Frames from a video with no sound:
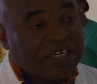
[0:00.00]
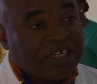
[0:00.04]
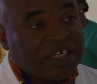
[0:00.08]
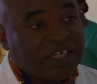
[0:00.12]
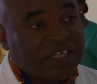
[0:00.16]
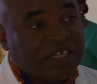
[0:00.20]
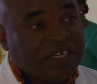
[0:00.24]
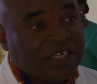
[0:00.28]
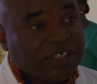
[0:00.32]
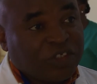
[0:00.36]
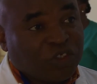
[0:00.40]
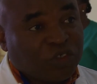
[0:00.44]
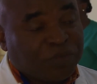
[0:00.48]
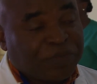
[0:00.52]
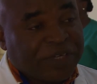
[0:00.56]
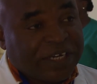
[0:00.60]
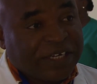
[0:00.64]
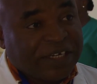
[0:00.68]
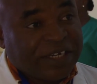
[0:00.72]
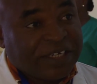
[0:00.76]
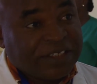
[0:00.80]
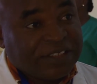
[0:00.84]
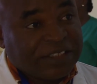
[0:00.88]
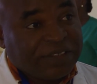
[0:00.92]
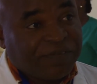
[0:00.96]
They need to be
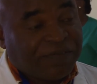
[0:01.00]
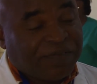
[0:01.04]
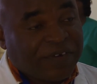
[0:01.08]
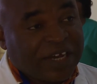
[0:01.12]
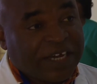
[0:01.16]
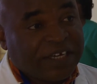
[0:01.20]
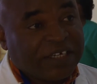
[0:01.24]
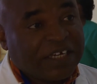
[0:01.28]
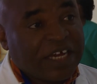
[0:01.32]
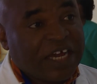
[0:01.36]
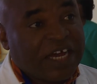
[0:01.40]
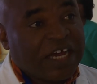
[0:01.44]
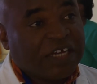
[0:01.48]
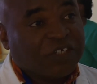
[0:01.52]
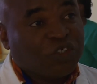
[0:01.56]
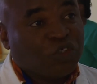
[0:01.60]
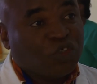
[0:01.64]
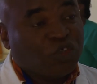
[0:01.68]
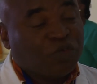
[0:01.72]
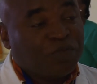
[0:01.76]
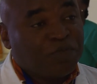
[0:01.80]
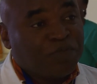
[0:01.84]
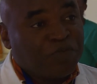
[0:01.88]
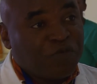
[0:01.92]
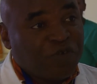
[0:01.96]
identified and
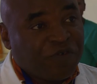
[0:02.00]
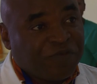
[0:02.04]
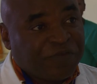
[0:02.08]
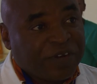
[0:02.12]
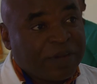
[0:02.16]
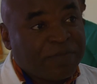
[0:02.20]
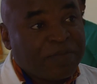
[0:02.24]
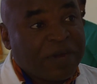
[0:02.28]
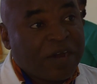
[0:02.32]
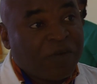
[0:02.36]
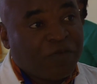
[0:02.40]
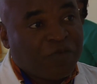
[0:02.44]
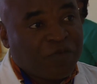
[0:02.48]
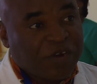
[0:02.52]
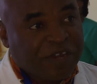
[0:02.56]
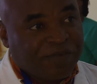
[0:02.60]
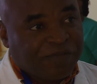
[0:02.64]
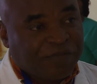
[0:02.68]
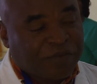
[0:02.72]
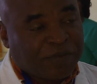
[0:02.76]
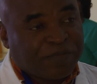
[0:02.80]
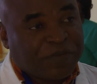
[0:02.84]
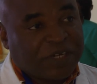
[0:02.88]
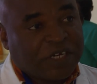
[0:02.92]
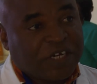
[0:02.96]
to move them away
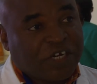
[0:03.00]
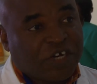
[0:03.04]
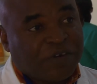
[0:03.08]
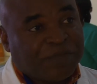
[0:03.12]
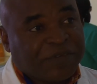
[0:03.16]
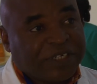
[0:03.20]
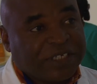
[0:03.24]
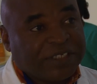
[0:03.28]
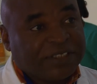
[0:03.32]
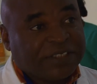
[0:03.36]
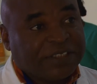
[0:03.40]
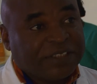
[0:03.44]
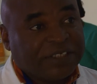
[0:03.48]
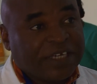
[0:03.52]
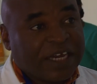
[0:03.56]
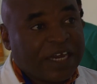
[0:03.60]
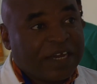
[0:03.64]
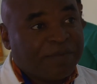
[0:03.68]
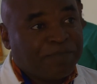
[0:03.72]
from the community